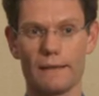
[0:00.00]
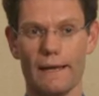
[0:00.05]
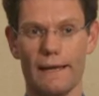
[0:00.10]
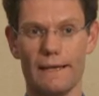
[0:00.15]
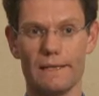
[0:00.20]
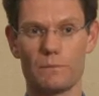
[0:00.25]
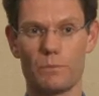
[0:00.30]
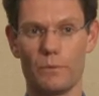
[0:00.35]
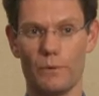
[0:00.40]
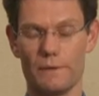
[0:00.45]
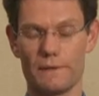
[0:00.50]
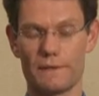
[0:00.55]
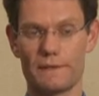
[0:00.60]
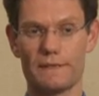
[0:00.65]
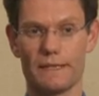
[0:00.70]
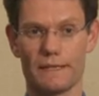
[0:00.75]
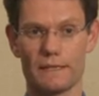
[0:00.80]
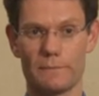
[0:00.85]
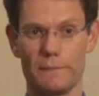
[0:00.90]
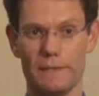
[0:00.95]

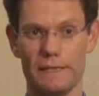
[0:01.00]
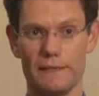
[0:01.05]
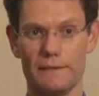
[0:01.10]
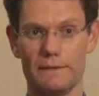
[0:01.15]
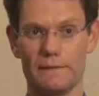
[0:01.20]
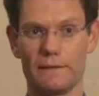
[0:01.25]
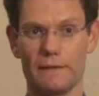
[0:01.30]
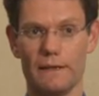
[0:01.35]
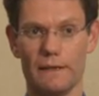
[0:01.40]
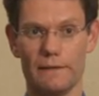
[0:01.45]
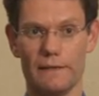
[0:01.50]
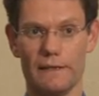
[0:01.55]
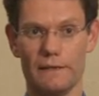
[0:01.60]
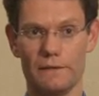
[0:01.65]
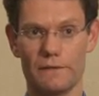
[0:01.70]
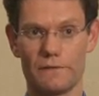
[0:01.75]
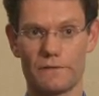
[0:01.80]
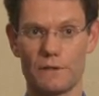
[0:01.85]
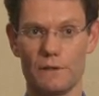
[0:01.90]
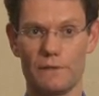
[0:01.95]
8.6 million at the
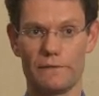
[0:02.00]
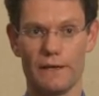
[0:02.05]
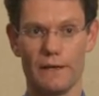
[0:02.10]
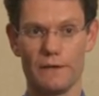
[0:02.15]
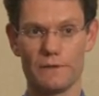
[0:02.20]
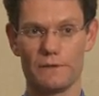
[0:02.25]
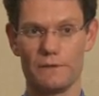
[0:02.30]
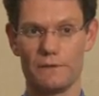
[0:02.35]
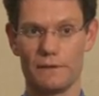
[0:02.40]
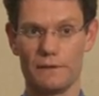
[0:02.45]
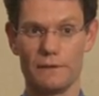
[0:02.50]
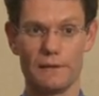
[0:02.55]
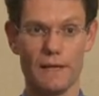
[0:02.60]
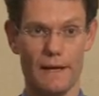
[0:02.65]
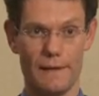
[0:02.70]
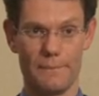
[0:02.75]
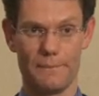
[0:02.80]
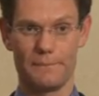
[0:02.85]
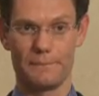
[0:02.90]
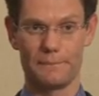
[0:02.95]
end of
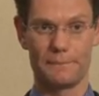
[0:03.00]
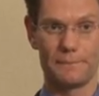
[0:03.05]
2009.